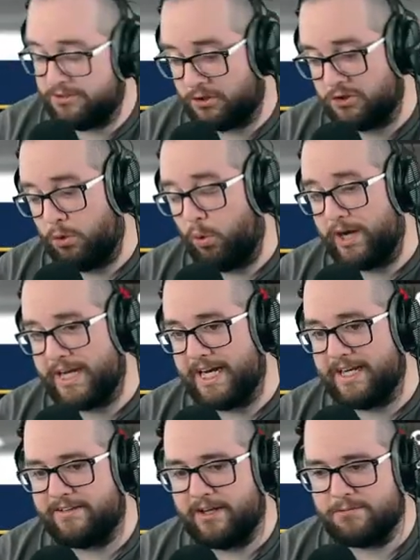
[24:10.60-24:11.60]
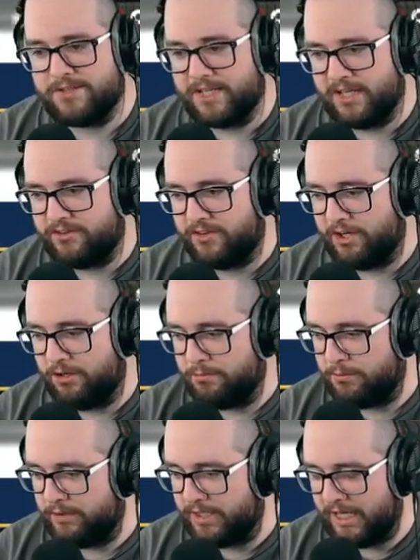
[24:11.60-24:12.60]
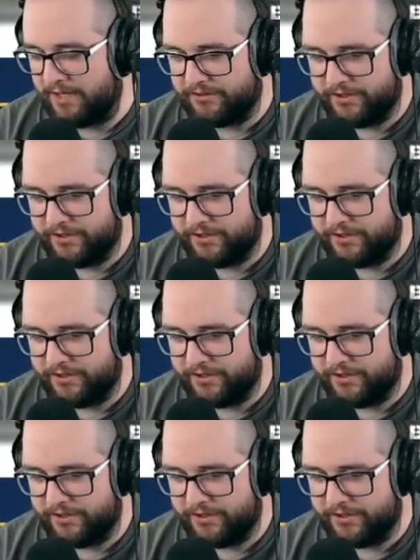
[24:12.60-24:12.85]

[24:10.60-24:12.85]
Took 28 attempts to get there, but we got